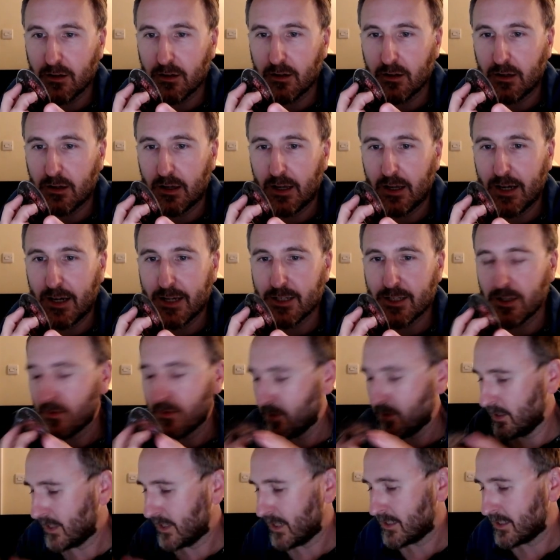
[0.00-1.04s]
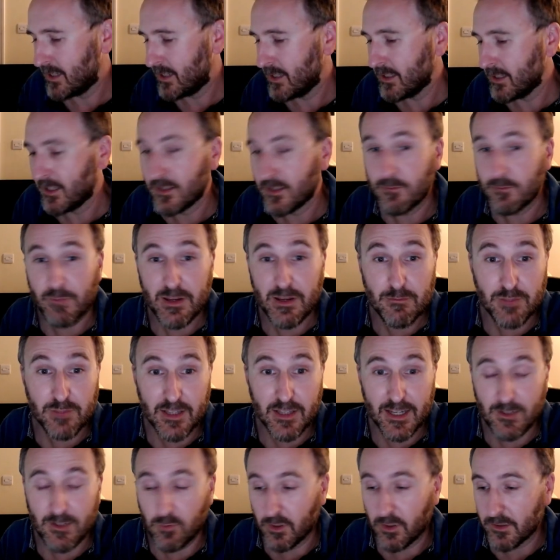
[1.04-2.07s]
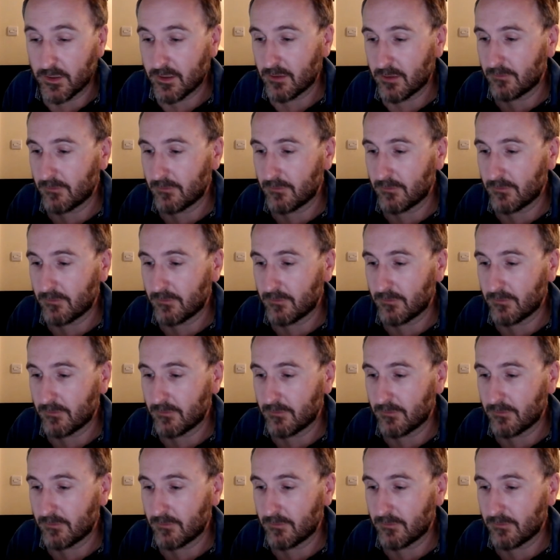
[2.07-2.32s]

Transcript: I don't think that disc has been played once.